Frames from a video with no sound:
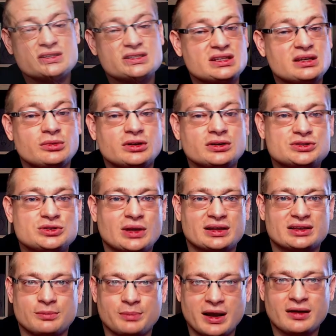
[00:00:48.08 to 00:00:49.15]
similar to like
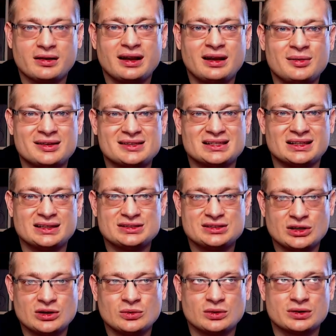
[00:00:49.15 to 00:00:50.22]
the Beyerdynamic
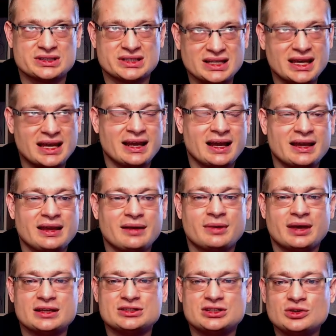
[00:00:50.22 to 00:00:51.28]
Xelento or T8
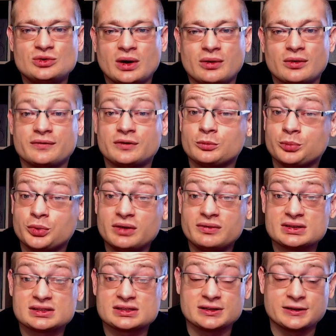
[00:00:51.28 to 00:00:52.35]
IEMK2 I reviewed
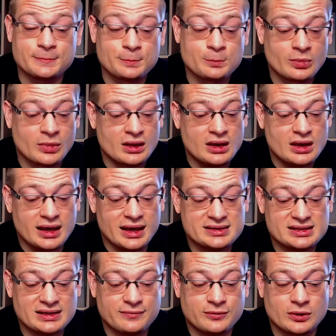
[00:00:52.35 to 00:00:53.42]
previously.
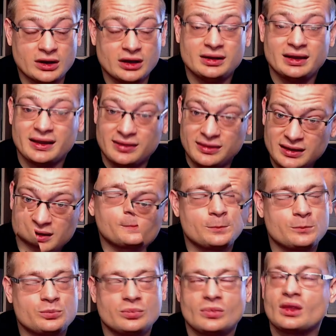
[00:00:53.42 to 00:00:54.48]
Except for unlike them,
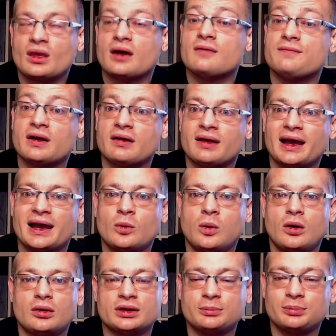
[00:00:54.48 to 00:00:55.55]
which is a very high
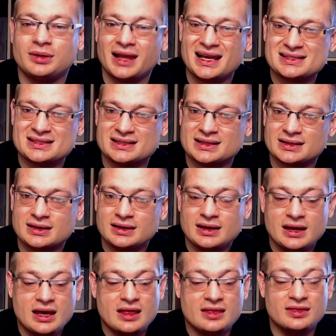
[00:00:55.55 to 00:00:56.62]
quality plastic,
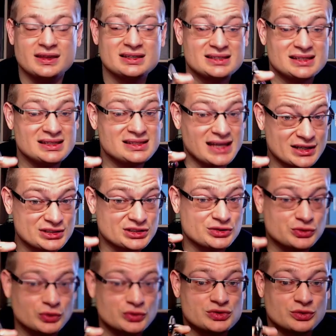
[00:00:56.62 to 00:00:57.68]
this is actually
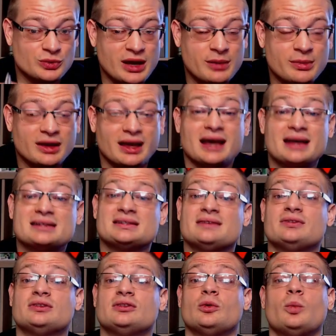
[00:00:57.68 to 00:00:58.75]
true ceramic, as
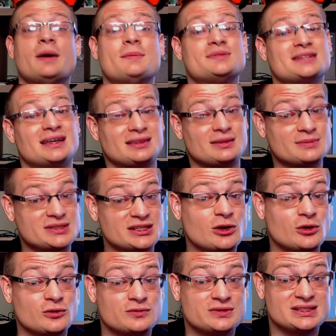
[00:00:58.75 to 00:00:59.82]
even the website
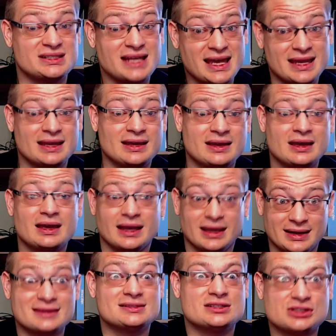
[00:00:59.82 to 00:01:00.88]
themselves say.
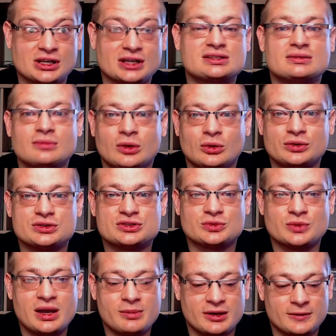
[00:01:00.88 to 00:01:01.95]
It is injection molded
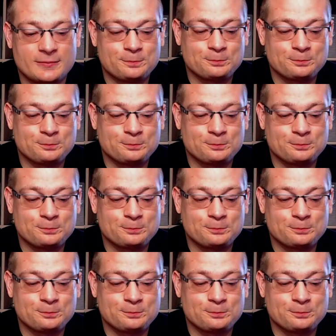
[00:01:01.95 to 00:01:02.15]
ceramic.